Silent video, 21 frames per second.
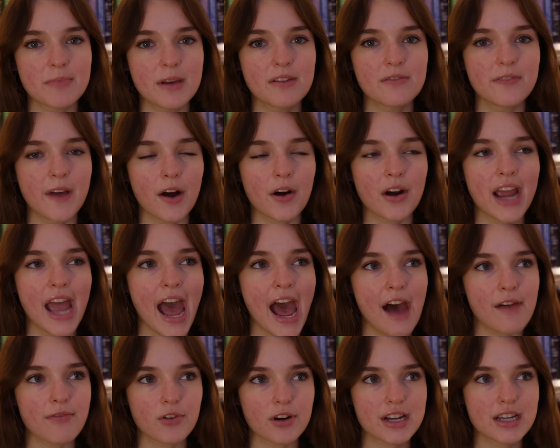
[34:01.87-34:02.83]
been very
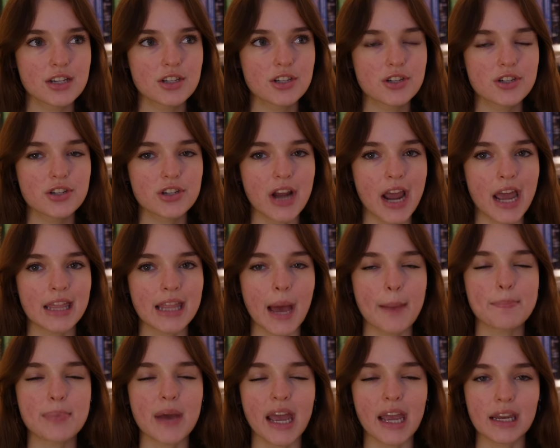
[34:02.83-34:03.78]
average, and
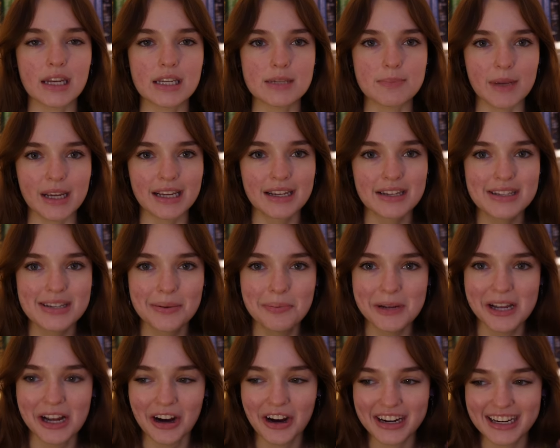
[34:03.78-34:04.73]
that pains me, to
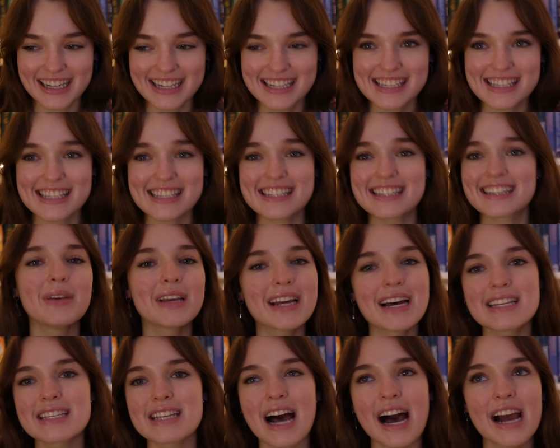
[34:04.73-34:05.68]
be honest,
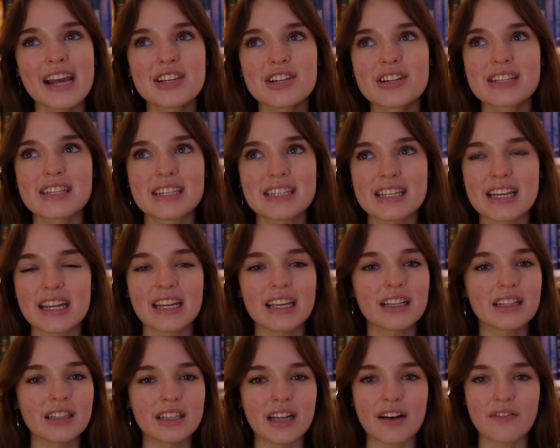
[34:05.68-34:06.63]
because I just
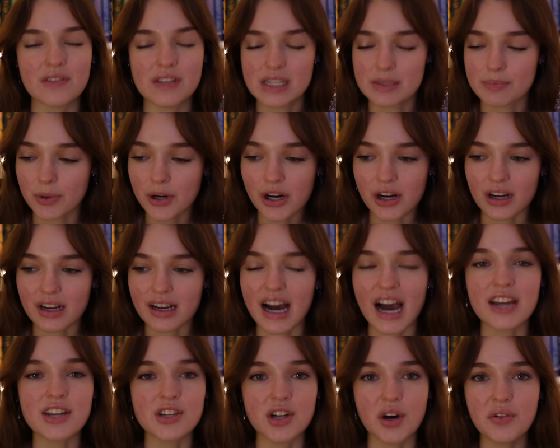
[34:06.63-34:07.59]
didn't love this book.
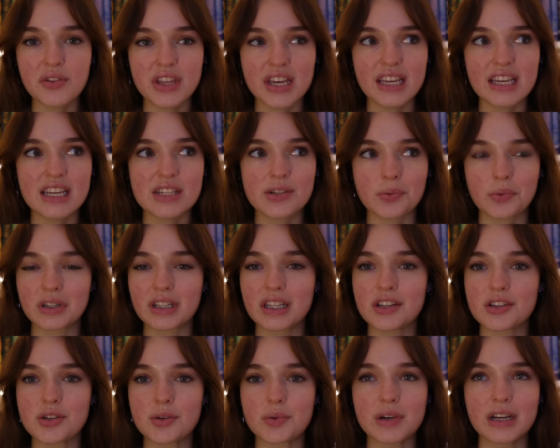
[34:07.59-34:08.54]
I don't think it's really
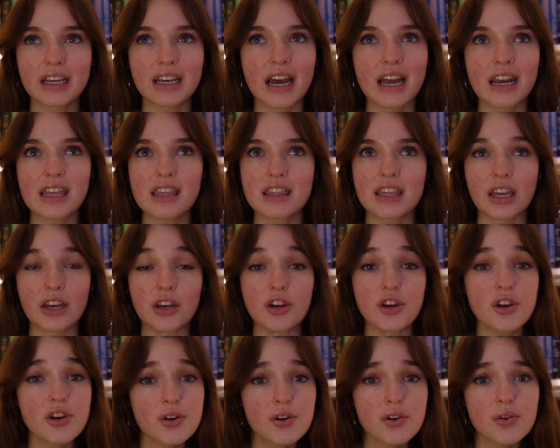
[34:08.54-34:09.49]
doing anything
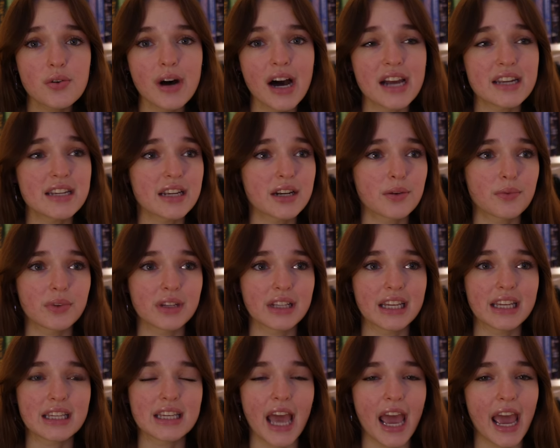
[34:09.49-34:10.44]
new. I didn't
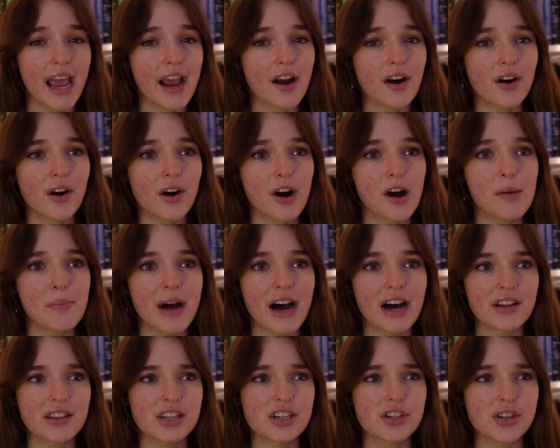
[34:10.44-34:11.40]
really care
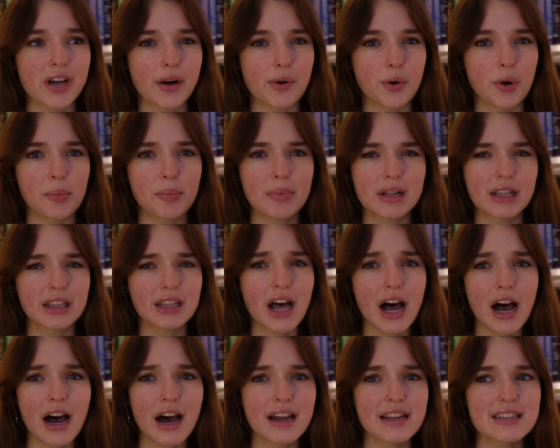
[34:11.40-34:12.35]
about the general
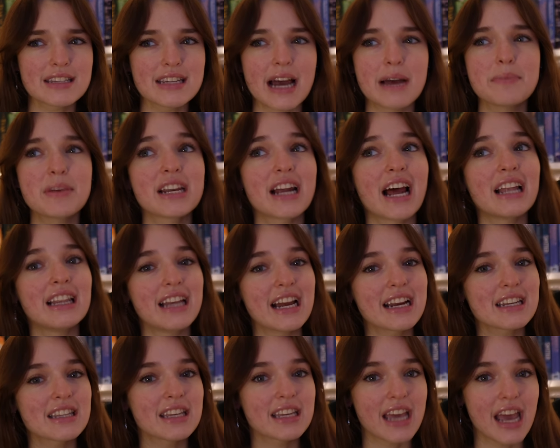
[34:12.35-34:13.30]
plot. I mean, I
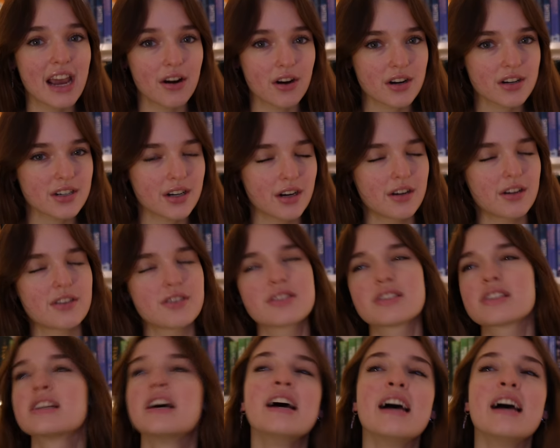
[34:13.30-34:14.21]
liked the characters,